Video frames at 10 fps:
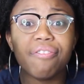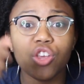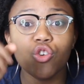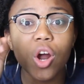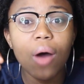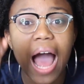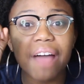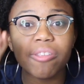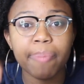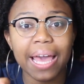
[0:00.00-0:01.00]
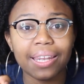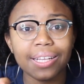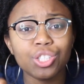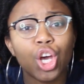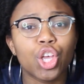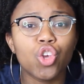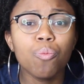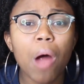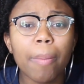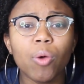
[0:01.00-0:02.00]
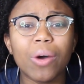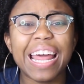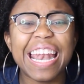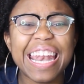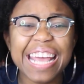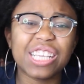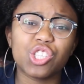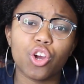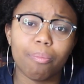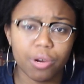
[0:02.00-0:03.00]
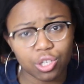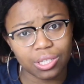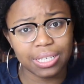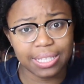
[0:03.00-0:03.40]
If you don't have dependents, you probably want to nix your emergency